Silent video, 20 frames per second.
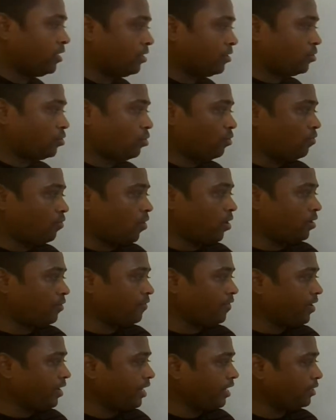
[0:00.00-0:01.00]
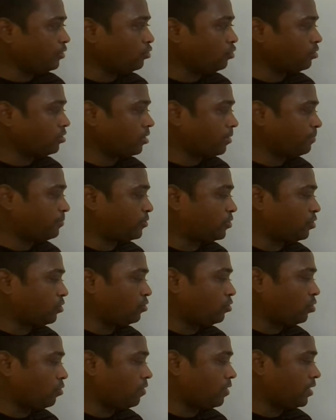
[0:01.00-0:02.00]
So what we need to
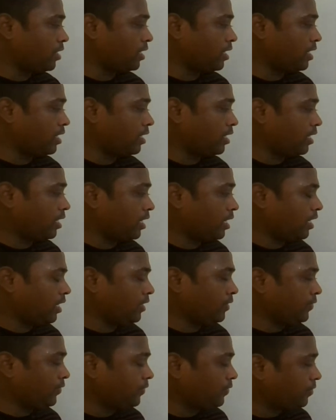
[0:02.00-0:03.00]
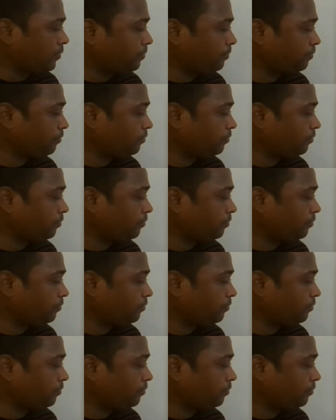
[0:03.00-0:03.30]
substitute over here is